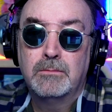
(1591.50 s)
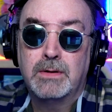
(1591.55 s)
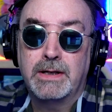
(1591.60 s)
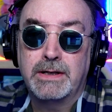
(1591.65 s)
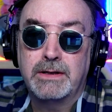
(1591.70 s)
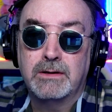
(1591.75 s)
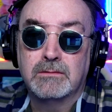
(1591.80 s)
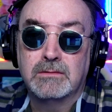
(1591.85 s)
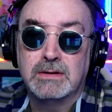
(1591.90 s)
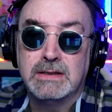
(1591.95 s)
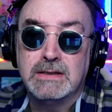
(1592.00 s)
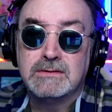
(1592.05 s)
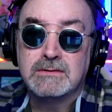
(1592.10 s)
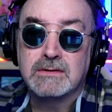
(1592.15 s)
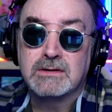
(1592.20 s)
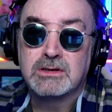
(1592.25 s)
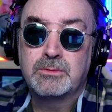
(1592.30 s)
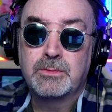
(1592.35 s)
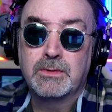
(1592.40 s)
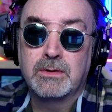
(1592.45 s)
by your
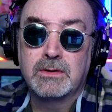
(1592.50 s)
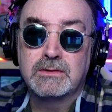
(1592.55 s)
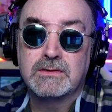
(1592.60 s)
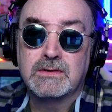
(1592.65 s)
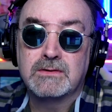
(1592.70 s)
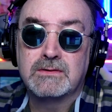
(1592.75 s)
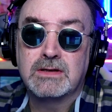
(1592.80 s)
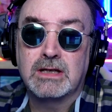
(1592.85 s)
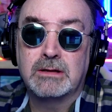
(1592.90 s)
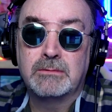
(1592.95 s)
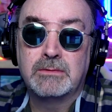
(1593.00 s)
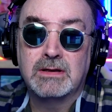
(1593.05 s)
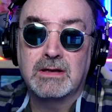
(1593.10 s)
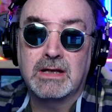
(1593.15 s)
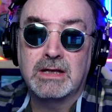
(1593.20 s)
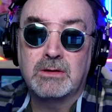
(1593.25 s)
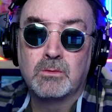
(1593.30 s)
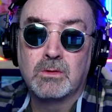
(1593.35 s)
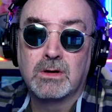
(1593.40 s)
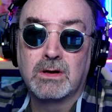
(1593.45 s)
least experienced assembly
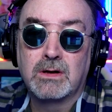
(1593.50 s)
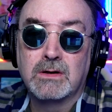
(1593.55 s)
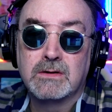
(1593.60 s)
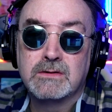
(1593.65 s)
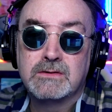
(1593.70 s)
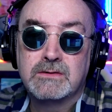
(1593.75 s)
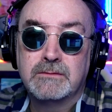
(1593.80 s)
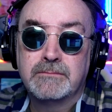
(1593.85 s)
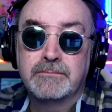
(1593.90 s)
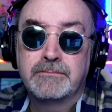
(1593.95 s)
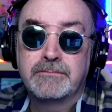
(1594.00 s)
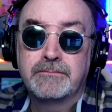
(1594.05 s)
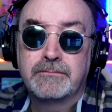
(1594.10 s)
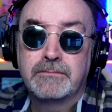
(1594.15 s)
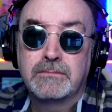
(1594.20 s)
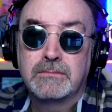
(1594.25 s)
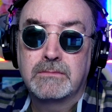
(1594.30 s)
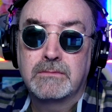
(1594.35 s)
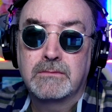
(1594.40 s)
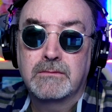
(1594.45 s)
line workers
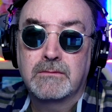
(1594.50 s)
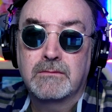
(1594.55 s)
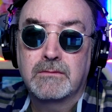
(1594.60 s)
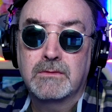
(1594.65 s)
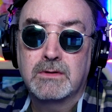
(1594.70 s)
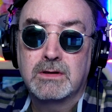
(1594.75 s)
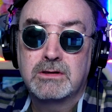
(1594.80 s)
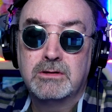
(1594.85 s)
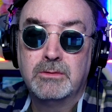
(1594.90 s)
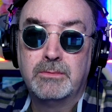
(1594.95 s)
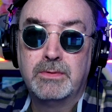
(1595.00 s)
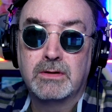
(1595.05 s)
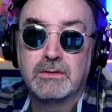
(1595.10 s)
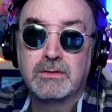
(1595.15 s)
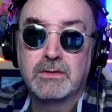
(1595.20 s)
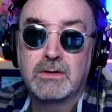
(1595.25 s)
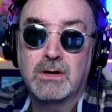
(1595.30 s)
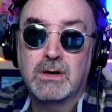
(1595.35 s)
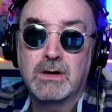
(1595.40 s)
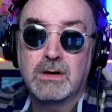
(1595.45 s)
to
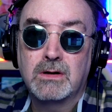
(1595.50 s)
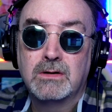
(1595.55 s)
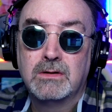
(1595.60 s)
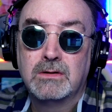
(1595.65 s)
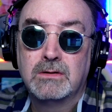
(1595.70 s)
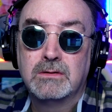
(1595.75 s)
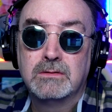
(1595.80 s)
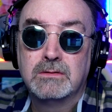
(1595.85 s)
build a car?